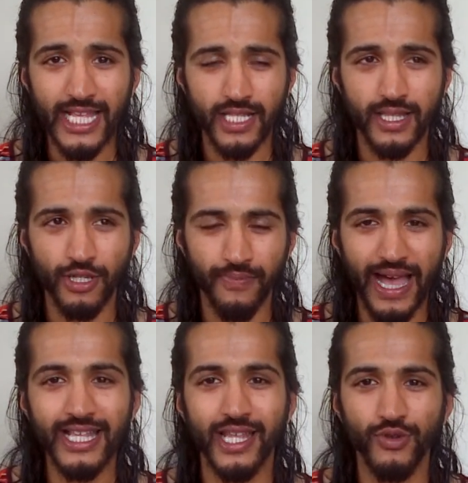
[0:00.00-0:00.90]
there's a
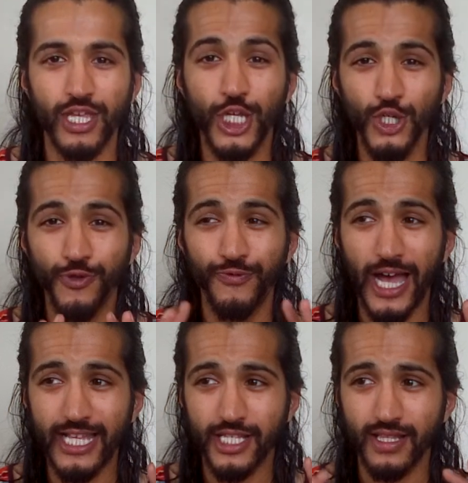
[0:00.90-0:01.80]
basket with a huge,
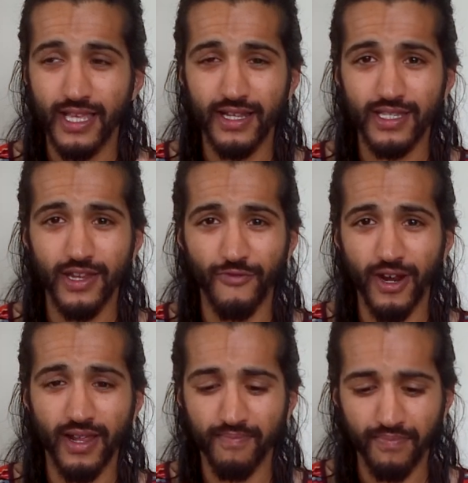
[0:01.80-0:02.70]
vast,
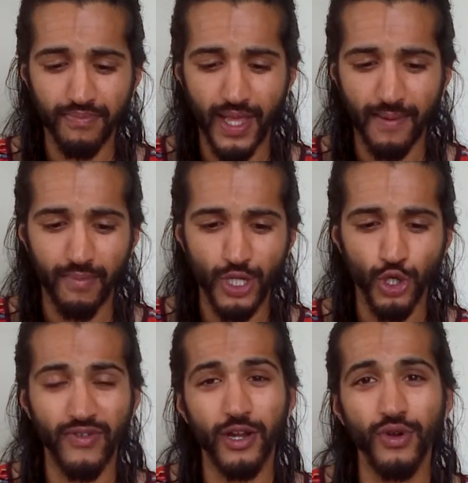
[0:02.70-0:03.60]
different bunch
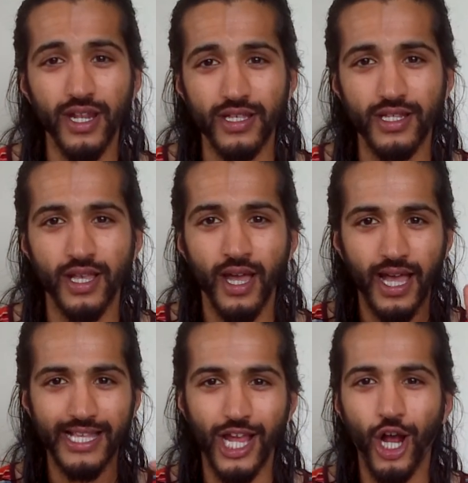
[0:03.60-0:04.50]
of ingredients,
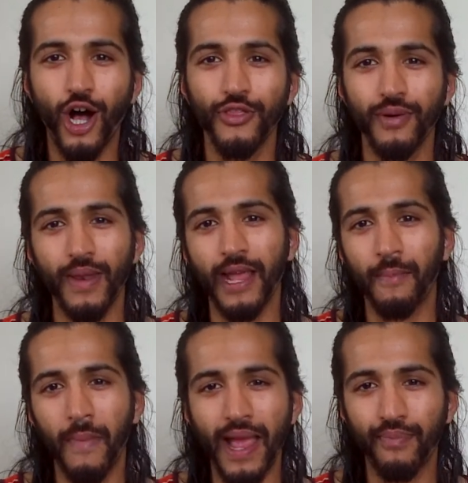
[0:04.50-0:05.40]
as I call them, like
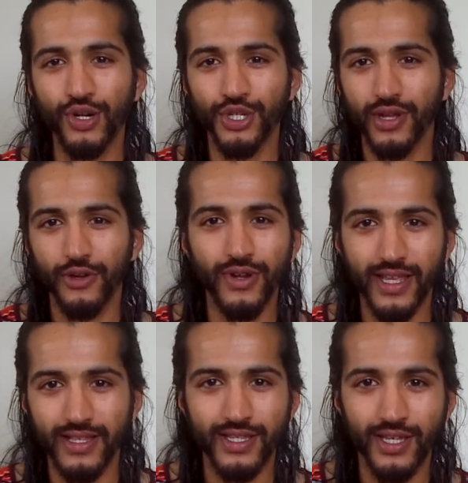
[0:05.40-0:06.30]
my personal
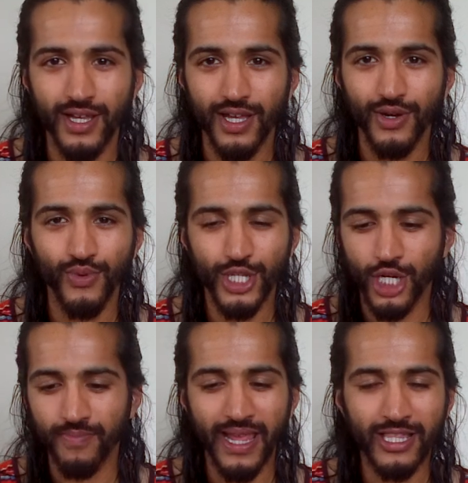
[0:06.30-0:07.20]
ingredients,
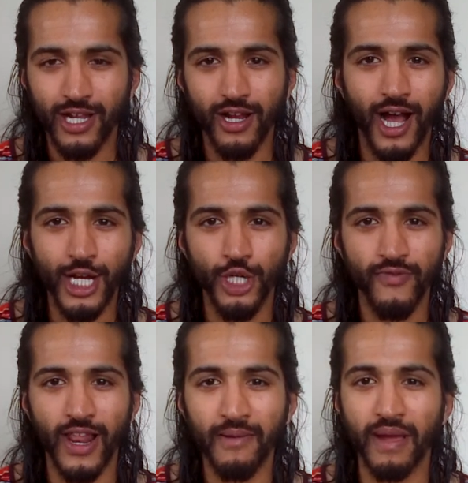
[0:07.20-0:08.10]
which make the concoction of
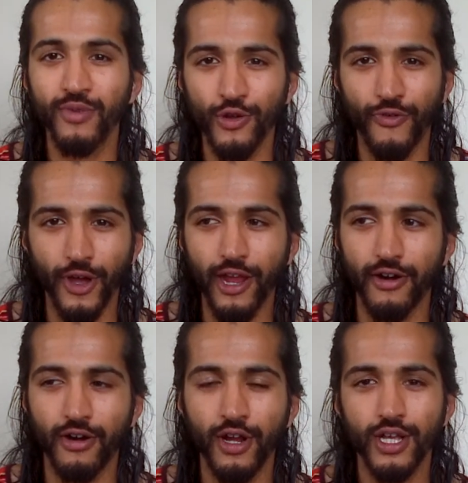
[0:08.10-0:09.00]
like my beautiful
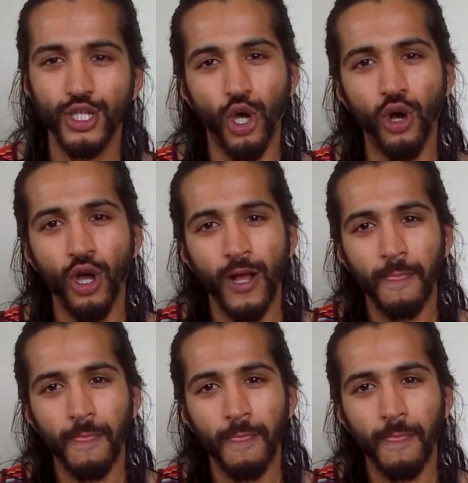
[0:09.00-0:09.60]
hair. So